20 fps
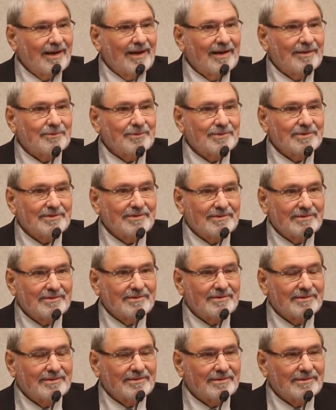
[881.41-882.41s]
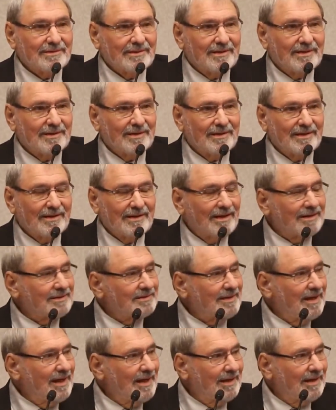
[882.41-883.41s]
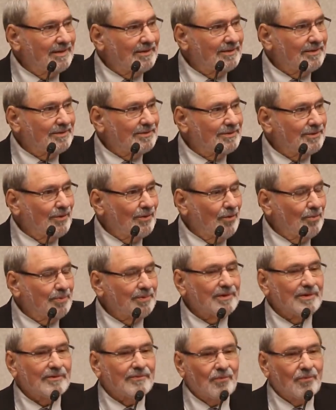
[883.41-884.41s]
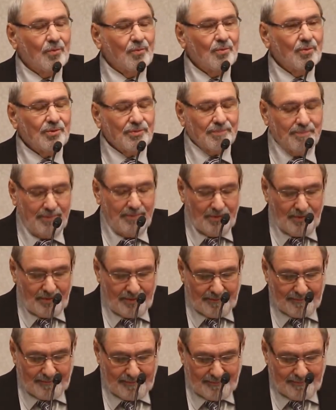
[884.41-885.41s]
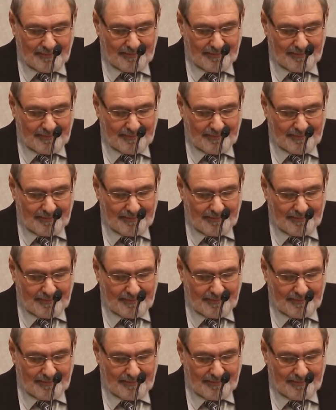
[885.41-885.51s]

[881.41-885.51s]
I was assigned to open the Fort Worth Bureau